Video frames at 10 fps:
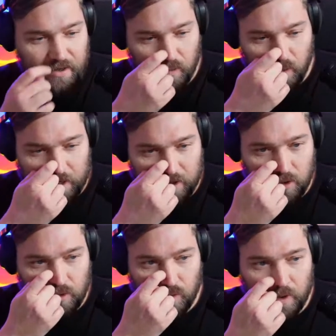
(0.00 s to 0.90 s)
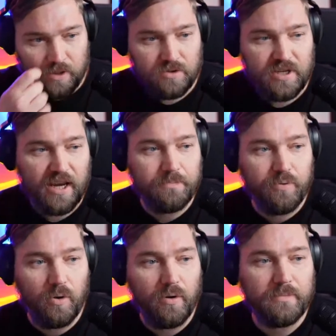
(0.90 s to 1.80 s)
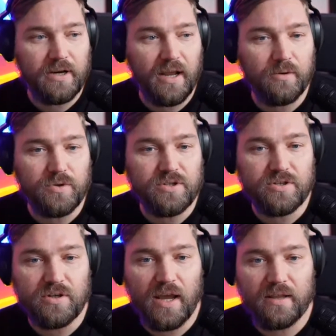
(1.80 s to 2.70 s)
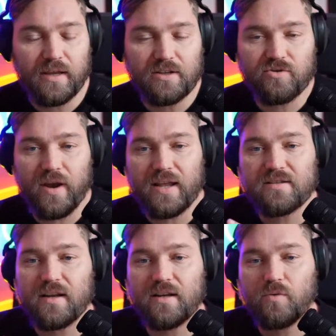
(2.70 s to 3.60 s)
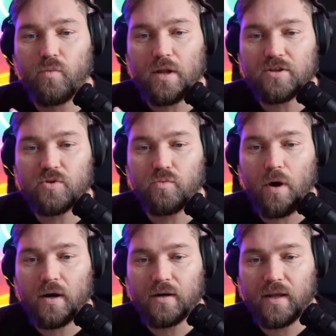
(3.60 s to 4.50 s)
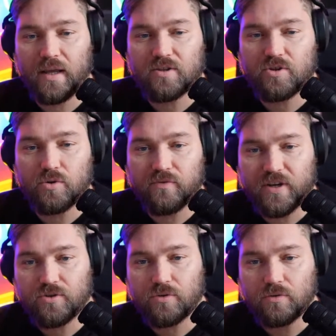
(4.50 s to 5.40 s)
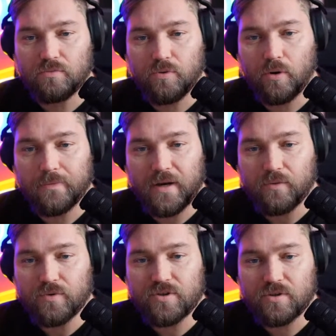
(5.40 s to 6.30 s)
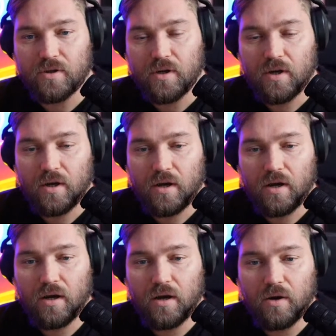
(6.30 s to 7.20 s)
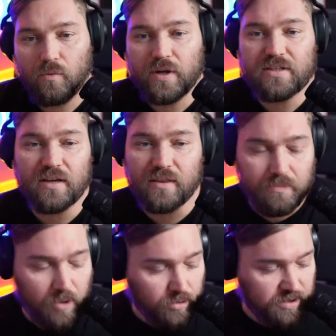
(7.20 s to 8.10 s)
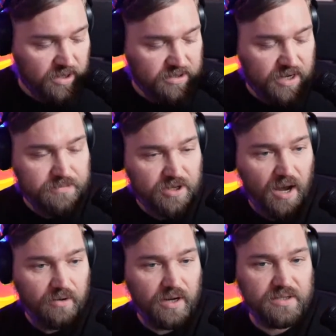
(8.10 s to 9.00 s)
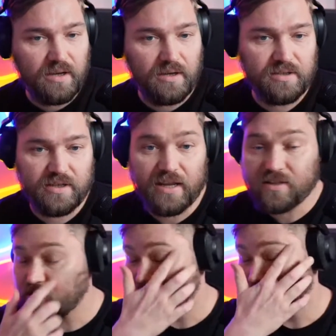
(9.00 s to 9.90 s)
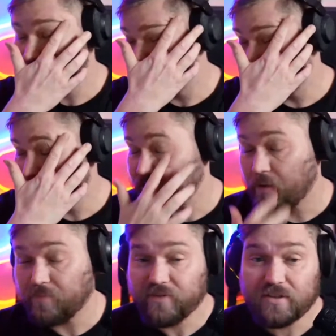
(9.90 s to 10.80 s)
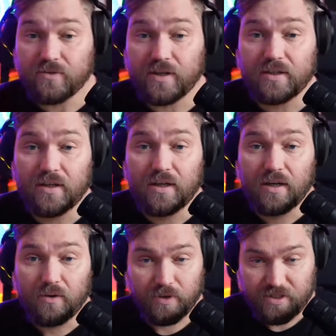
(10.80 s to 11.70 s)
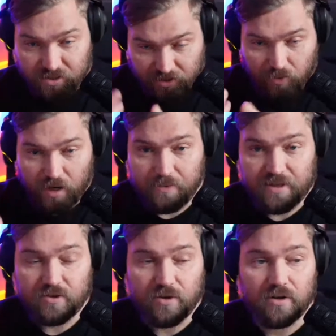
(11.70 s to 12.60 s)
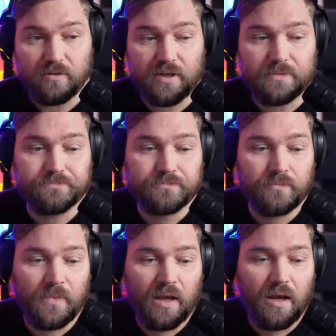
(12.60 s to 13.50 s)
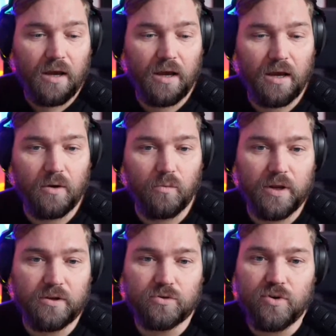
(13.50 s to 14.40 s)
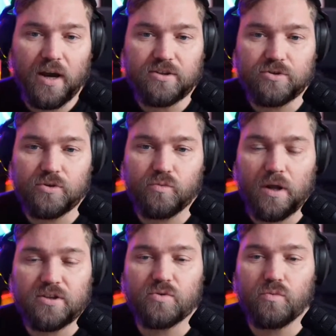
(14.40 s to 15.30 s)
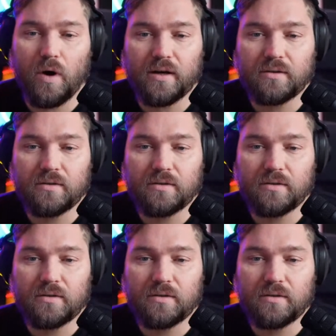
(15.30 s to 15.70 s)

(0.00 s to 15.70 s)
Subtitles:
when you take a programming language and then translate it one to one into a visual programming language, which most of the attempts are, right. Sketch is also a good example of this, right, which is the one I mentioned earlier, right. When you try to do it one to one,